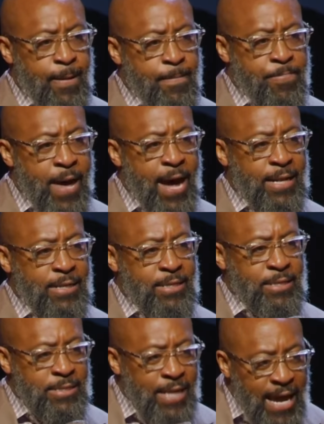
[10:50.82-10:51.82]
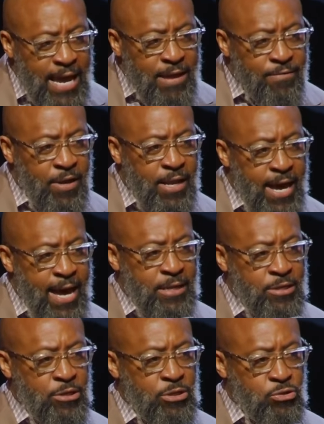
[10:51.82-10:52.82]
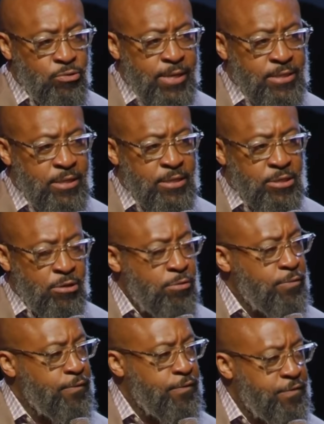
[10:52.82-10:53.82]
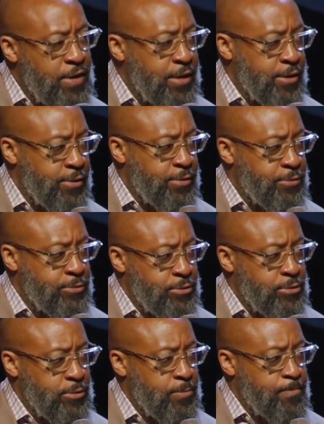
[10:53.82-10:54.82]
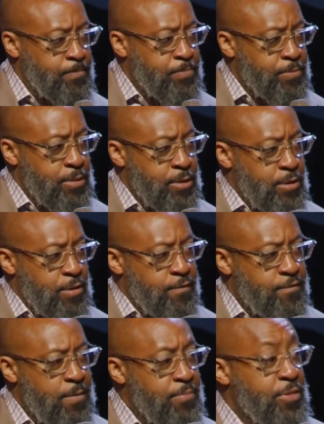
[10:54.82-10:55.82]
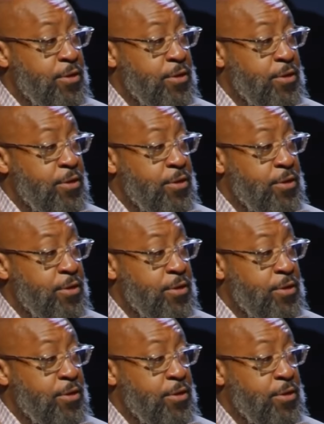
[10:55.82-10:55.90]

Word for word: that David had to address his own fears from the